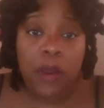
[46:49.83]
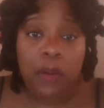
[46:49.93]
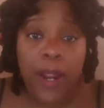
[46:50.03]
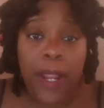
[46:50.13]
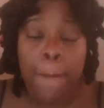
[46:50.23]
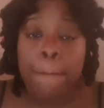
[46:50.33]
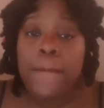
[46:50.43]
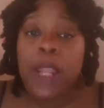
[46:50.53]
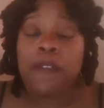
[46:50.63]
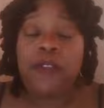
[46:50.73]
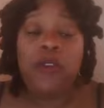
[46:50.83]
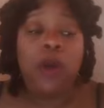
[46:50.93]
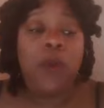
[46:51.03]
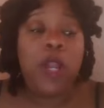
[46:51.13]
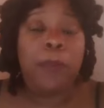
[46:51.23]
Right? If you
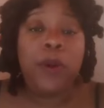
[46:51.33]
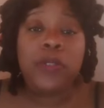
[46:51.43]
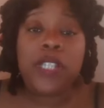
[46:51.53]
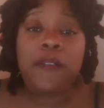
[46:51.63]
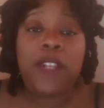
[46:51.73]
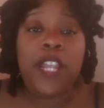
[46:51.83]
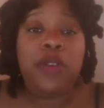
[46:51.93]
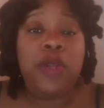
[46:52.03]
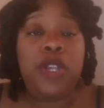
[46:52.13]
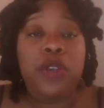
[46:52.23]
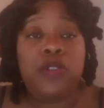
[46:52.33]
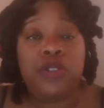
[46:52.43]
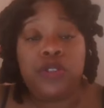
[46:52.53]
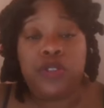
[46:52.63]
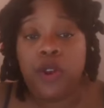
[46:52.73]
don't want to post every day, you can use
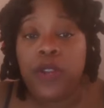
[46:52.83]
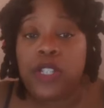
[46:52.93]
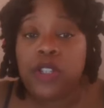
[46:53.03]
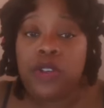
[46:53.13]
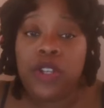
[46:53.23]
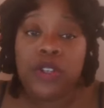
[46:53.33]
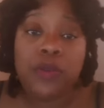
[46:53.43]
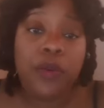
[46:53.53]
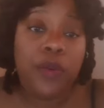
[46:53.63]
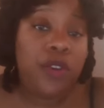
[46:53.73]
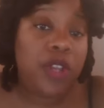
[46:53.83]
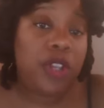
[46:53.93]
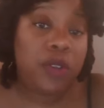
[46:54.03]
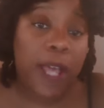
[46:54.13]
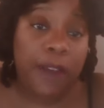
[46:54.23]
your stories. You can do
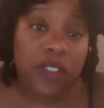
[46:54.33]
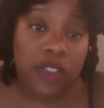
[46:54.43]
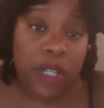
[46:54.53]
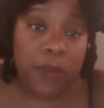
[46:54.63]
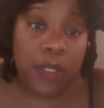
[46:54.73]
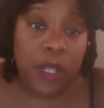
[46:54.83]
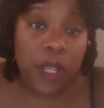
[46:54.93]
live streams.